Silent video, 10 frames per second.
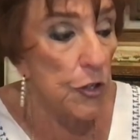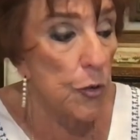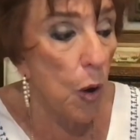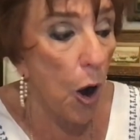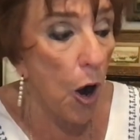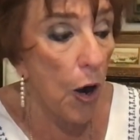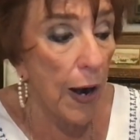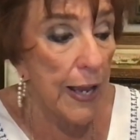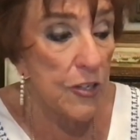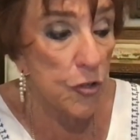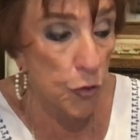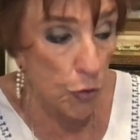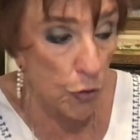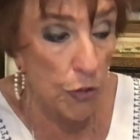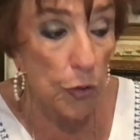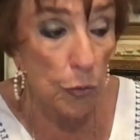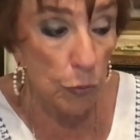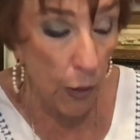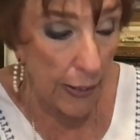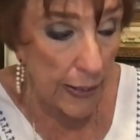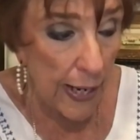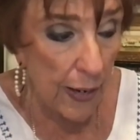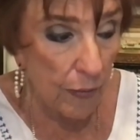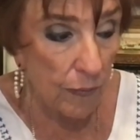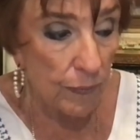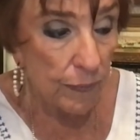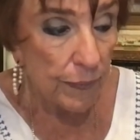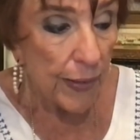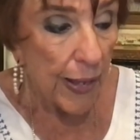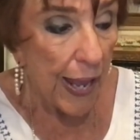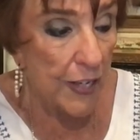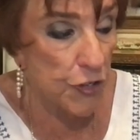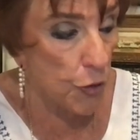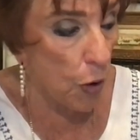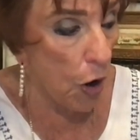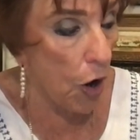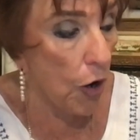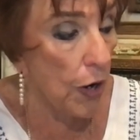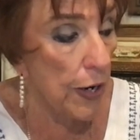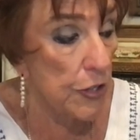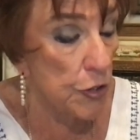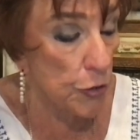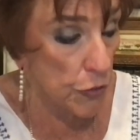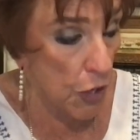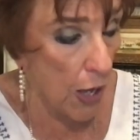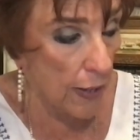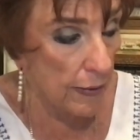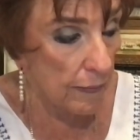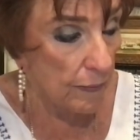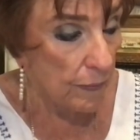You are as good right now as you are in your thought.